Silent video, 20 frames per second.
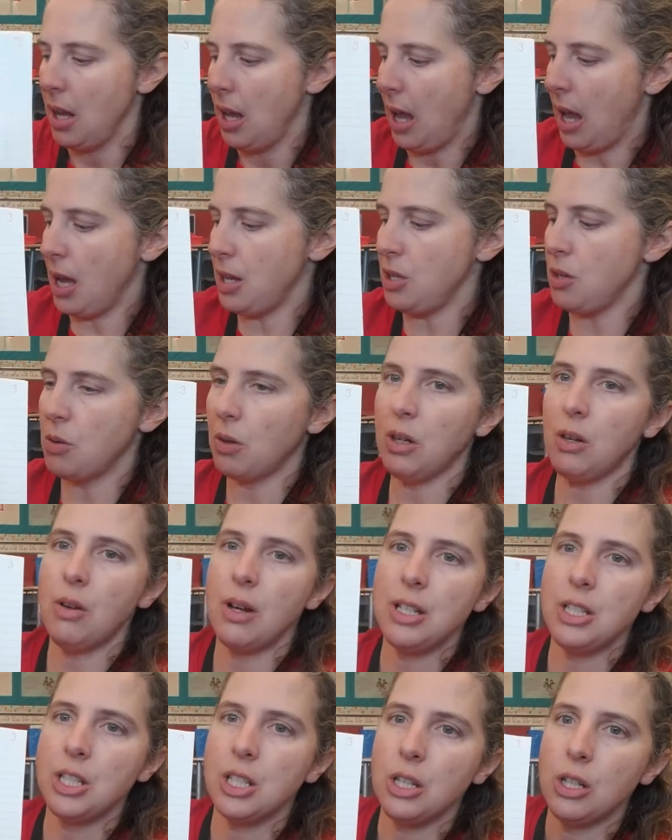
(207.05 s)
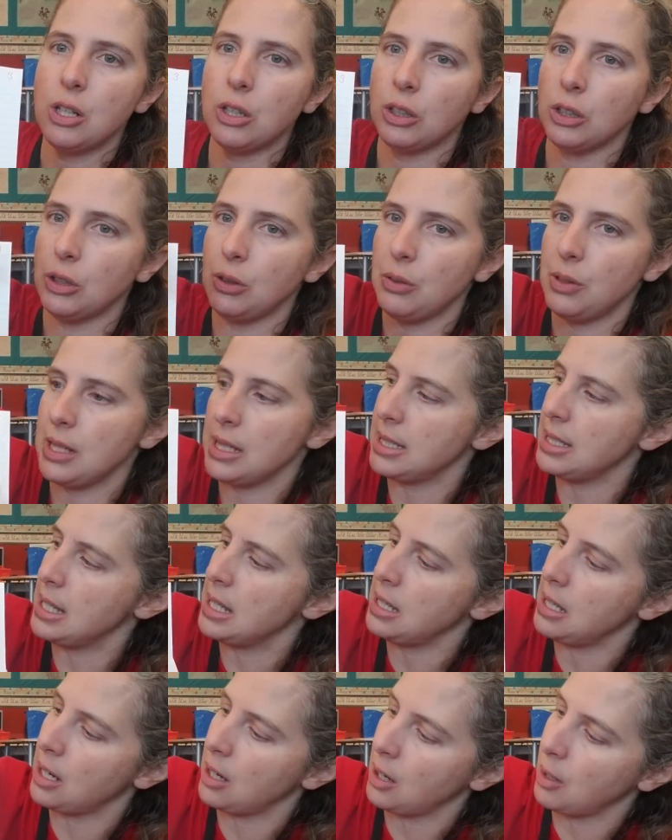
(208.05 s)
and you're going to glue this
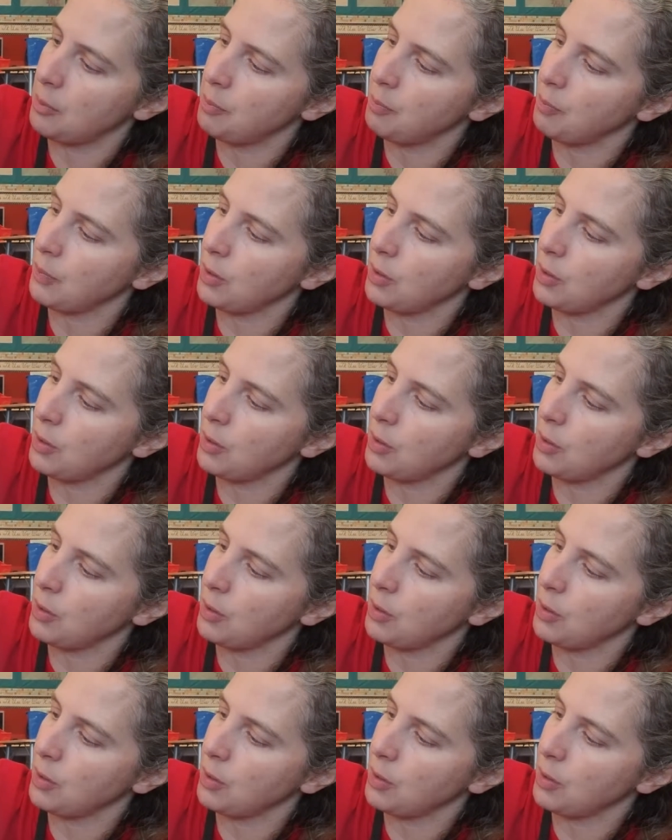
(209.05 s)
in here.